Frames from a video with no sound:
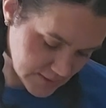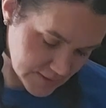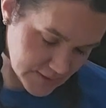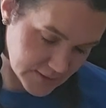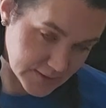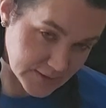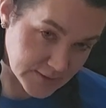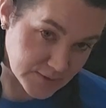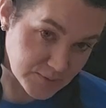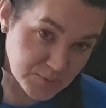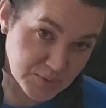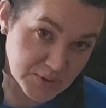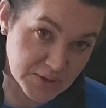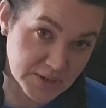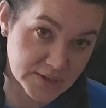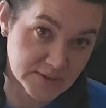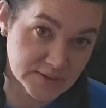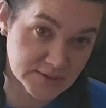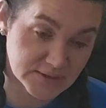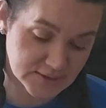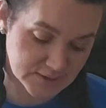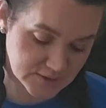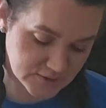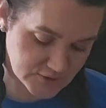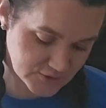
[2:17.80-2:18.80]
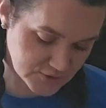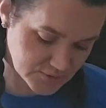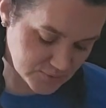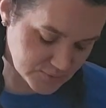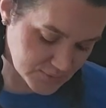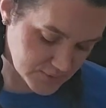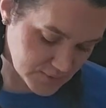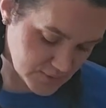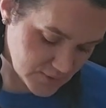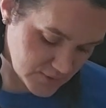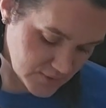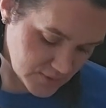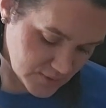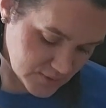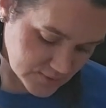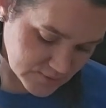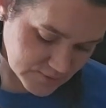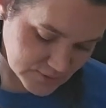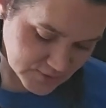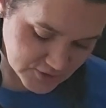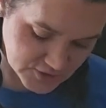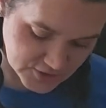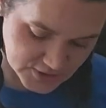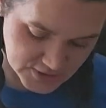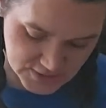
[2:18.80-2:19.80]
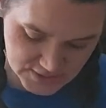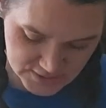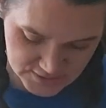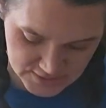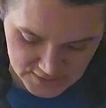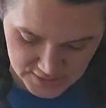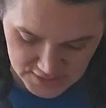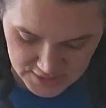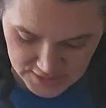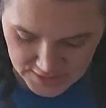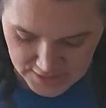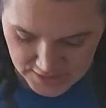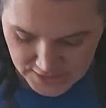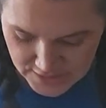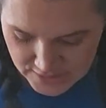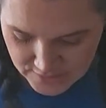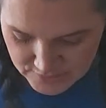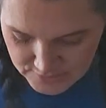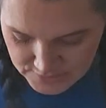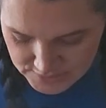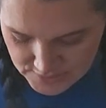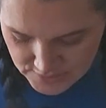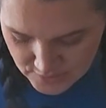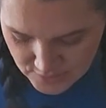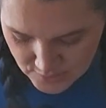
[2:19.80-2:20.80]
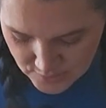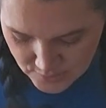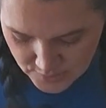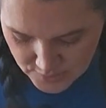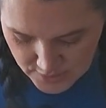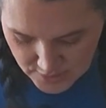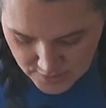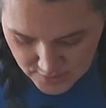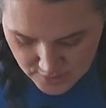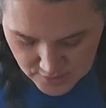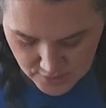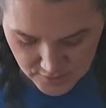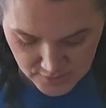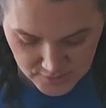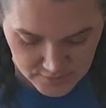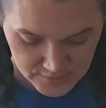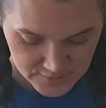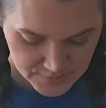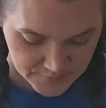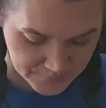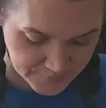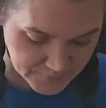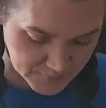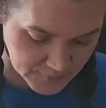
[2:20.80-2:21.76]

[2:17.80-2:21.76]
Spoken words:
I think the biggest issue with her was she didn't like how I was holding her.